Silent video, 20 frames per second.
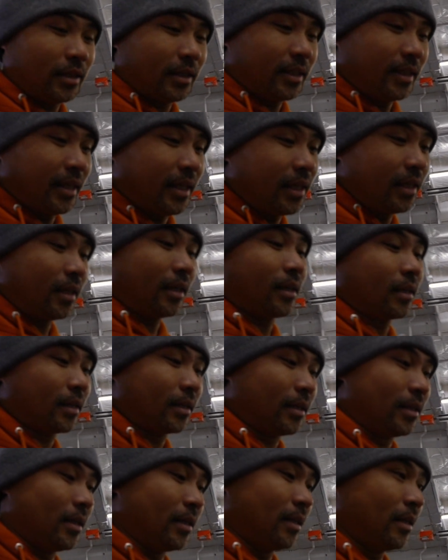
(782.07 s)
dealing
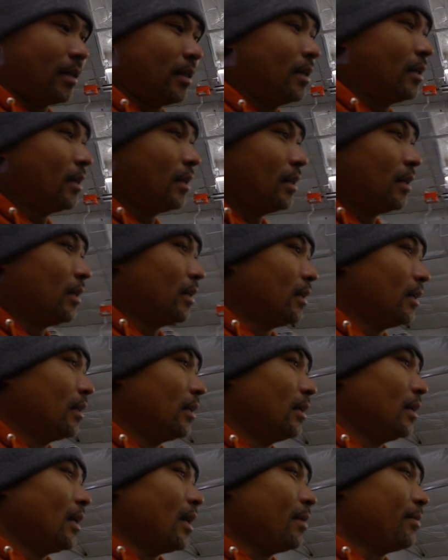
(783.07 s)

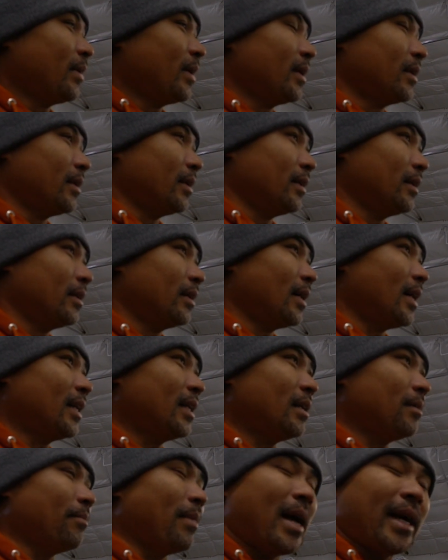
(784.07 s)
I mean, I
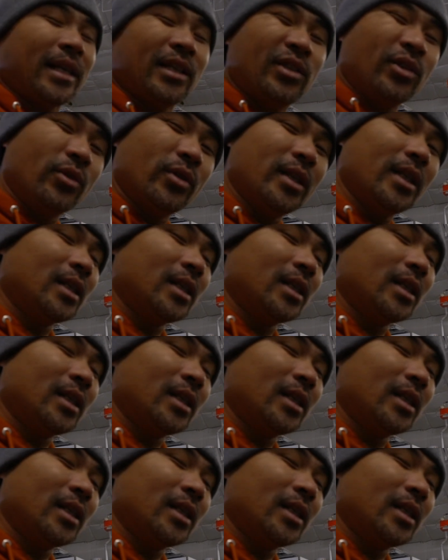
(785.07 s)
didn't mind doing